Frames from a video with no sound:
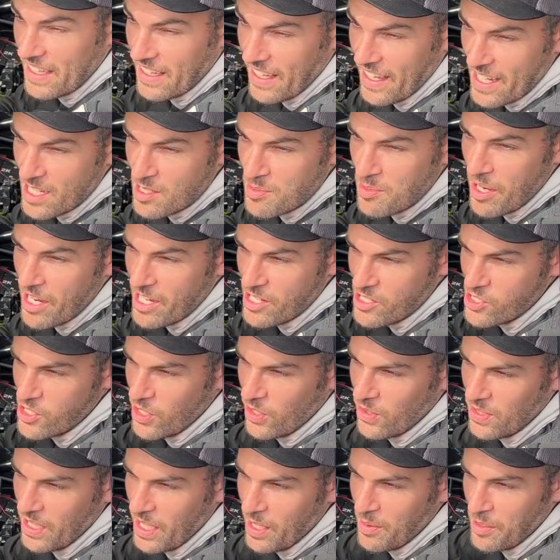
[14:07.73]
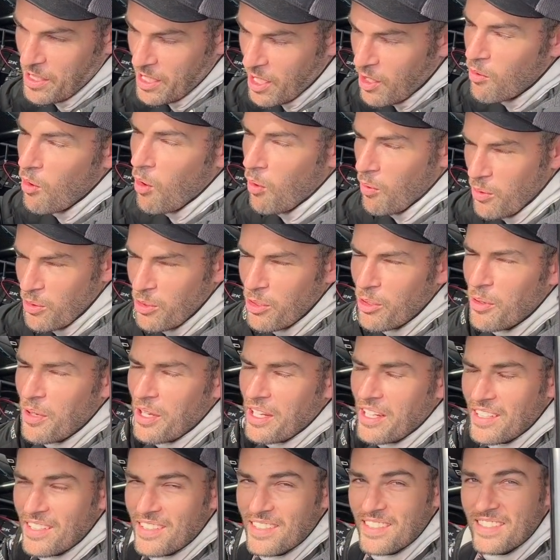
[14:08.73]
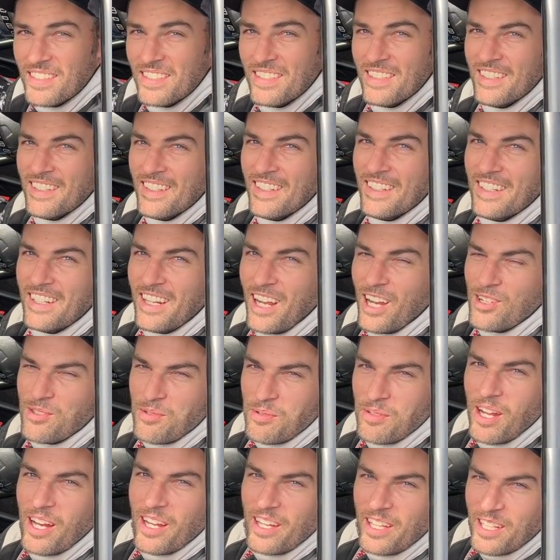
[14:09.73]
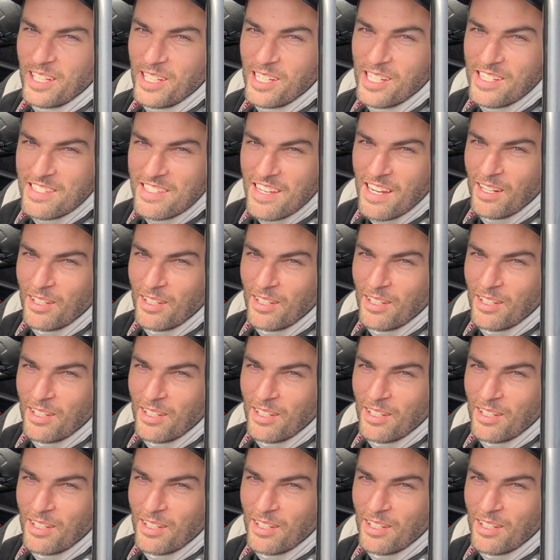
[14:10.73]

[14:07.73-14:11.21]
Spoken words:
last pass showed that we know what we're doing. Guys, we're not idiots.